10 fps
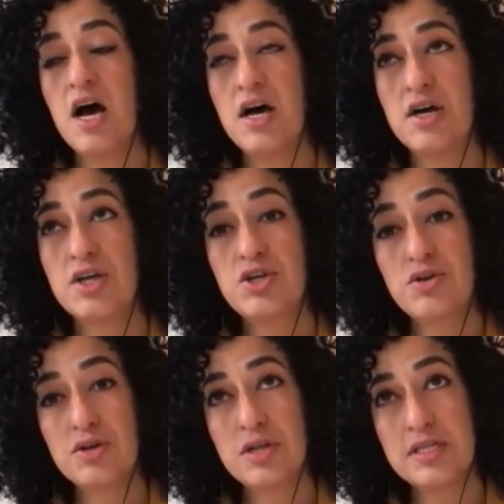
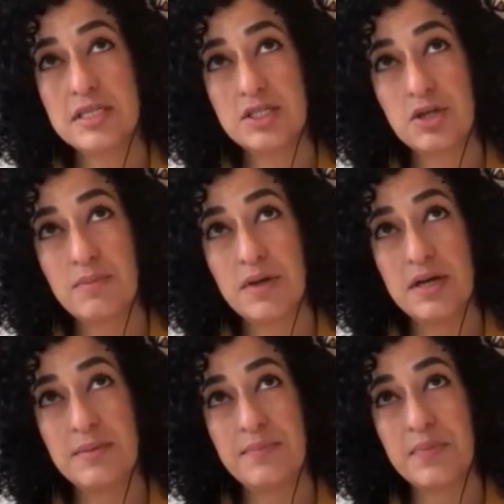
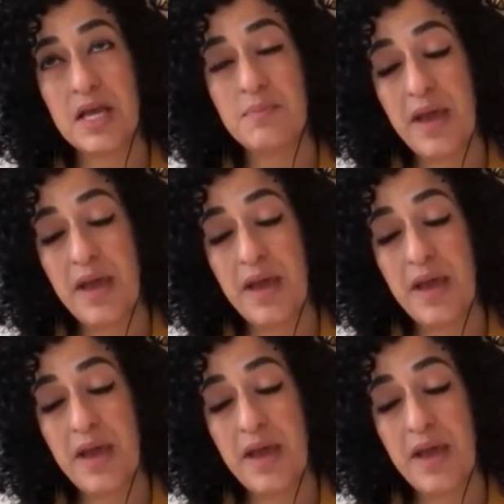a